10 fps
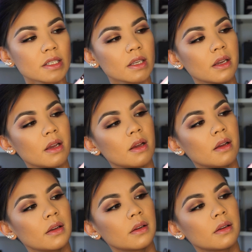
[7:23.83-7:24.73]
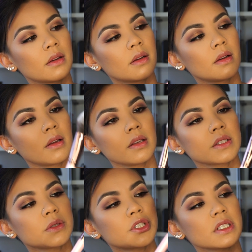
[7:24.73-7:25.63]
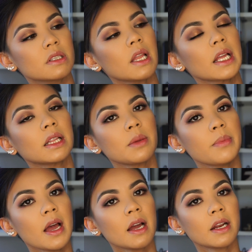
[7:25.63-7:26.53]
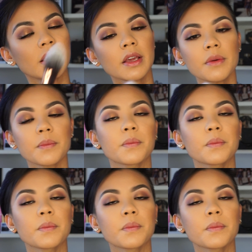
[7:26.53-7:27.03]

So just lightly patting it,